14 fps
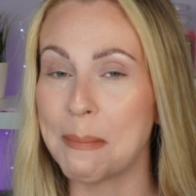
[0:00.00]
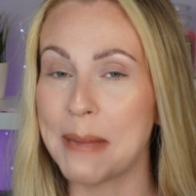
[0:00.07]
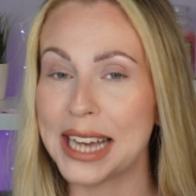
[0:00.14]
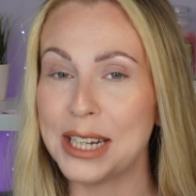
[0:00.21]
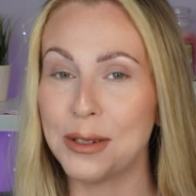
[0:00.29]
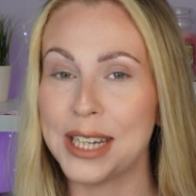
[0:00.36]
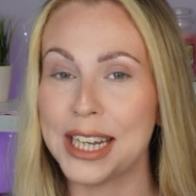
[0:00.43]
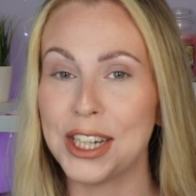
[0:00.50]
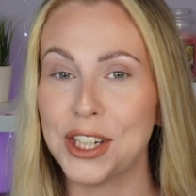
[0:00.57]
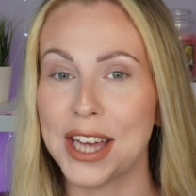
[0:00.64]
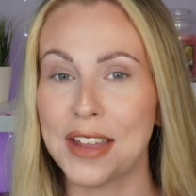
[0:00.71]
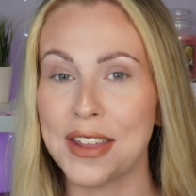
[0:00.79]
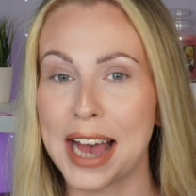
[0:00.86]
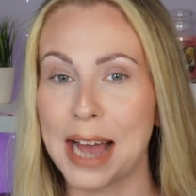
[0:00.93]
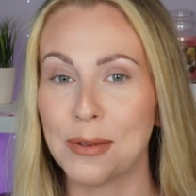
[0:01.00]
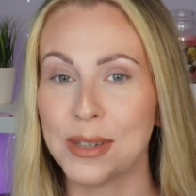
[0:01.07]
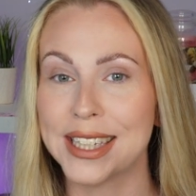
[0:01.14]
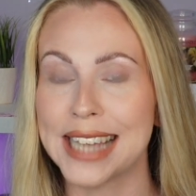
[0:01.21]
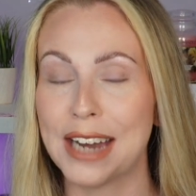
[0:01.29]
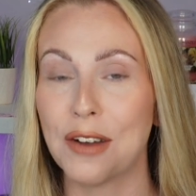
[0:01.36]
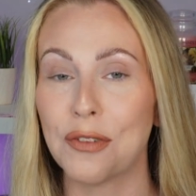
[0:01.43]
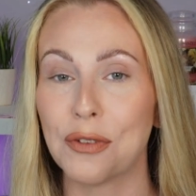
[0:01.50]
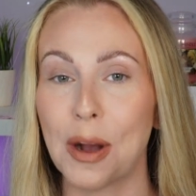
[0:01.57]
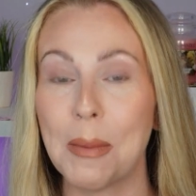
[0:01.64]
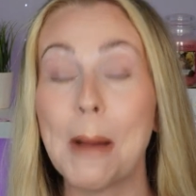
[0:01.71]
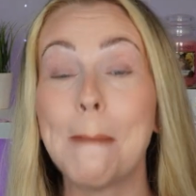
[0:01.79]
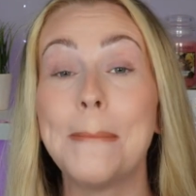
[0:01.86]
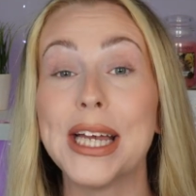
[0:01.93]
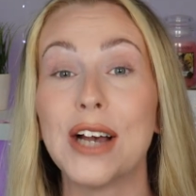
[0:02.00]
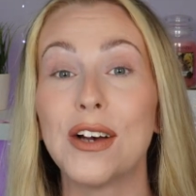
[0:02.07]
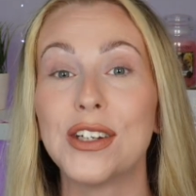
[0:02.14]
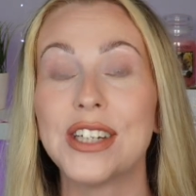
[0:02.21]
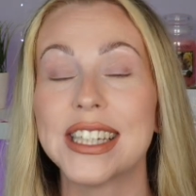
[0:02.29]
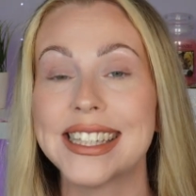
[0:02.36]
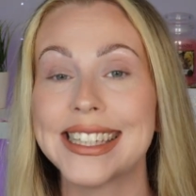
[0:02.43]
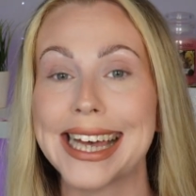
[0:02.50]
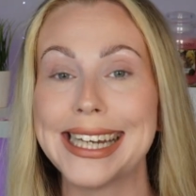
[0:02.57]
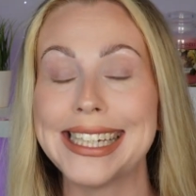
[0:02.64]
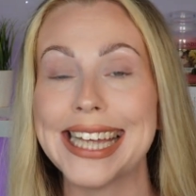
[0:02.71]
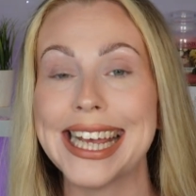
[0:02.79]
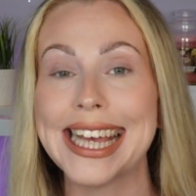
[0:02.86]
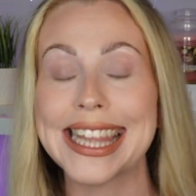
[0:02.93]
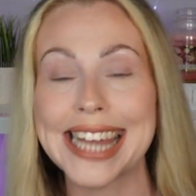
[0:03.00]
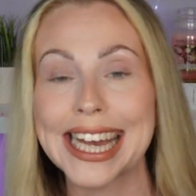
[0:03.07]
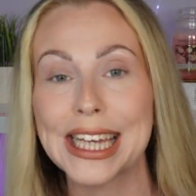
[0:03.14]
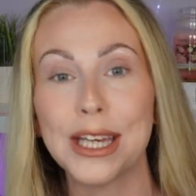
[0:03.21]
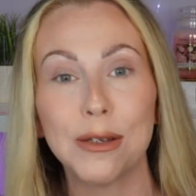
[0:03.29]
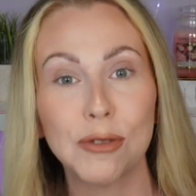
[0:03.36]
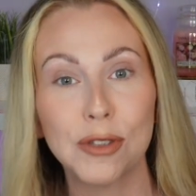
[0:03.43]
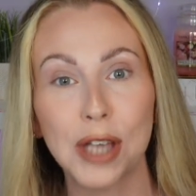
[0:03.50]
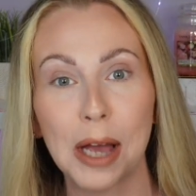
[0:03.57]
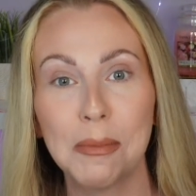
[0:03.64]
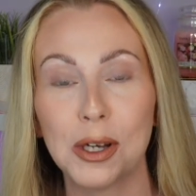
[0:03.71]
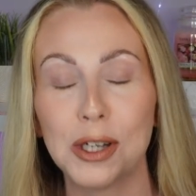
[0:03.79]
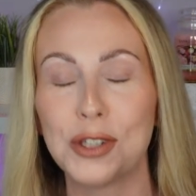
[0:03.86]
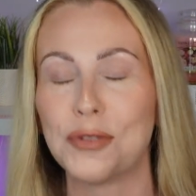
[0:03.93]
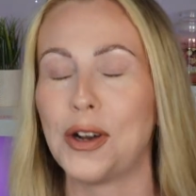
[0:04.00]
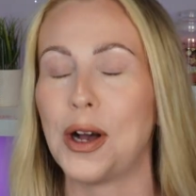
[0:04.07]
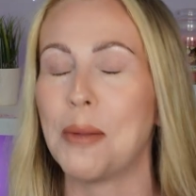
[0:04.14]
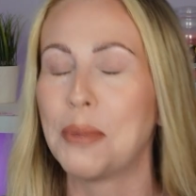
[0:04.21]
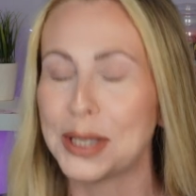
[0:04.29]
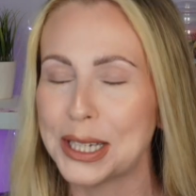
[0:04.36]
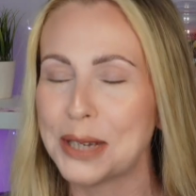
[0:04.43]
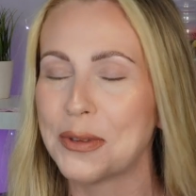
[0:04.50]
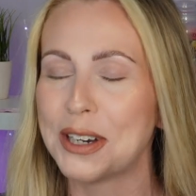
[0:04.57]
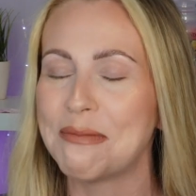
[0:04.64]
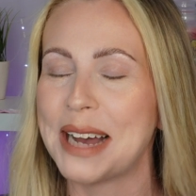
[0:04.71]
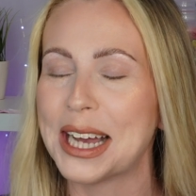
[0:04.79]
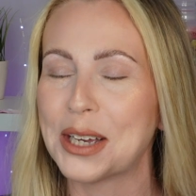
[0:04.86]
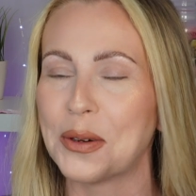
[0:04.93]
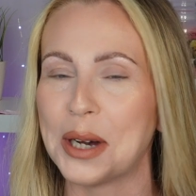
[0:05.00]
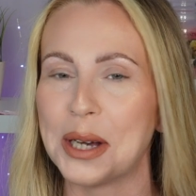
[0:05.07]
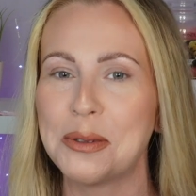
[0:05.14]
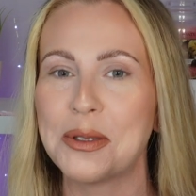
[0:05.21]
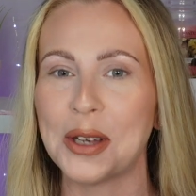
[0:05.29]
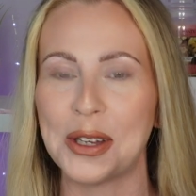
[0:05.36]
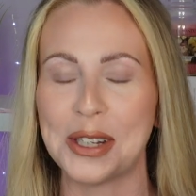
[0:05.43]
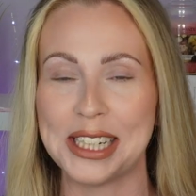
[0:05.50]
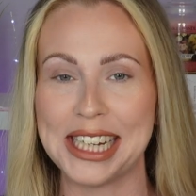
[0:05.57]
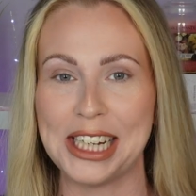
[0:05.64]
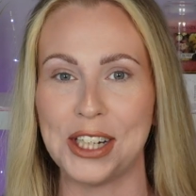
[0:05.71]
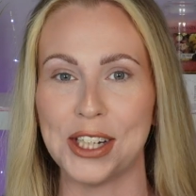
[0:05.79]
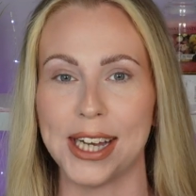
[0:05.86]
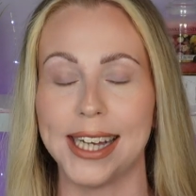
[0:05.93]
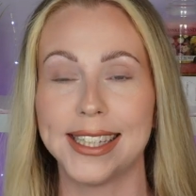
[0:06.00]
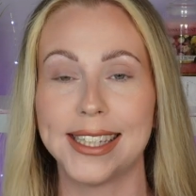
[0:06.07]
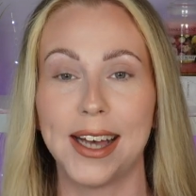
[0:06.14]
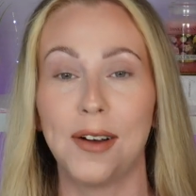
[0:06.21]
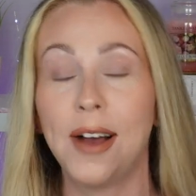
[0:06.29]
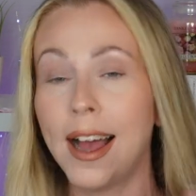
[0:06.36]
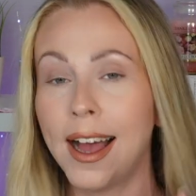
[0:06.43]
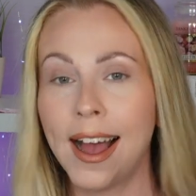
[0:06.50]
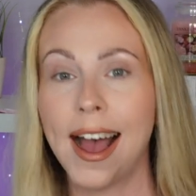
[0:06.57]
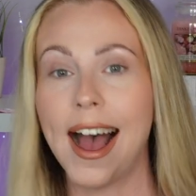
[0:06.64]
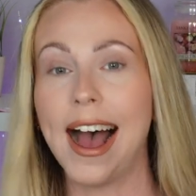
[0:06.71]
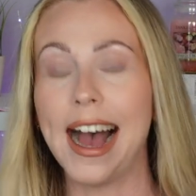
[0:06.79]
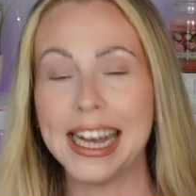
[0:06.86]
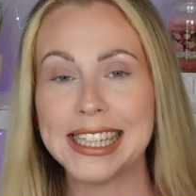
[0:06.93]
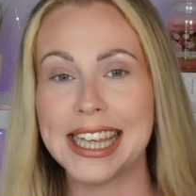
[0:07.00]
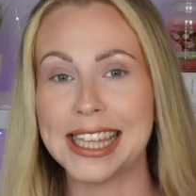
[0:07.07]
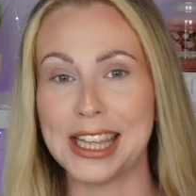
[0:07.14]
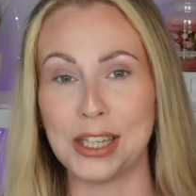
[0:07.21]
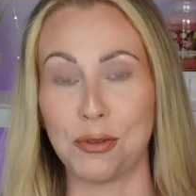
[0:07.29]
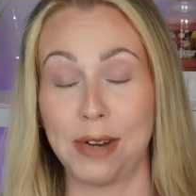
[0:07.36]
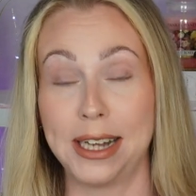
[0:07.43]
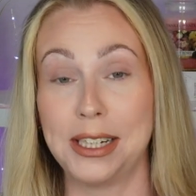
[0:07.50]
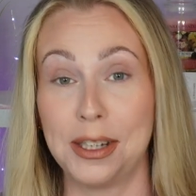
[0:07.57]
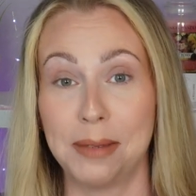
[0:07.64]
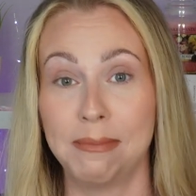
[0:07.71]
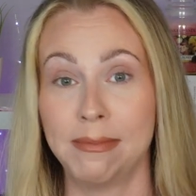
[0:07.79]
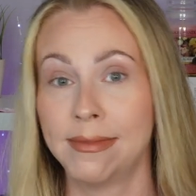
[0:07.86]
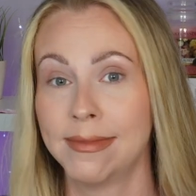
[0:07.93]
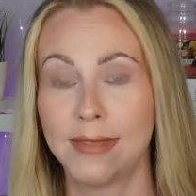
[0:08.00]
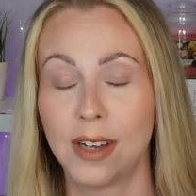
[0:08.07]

my new t-shirt that I was sent from Beyond Sanity. Thank you so much for putting one of my quotes on a t-shirt. So I said this random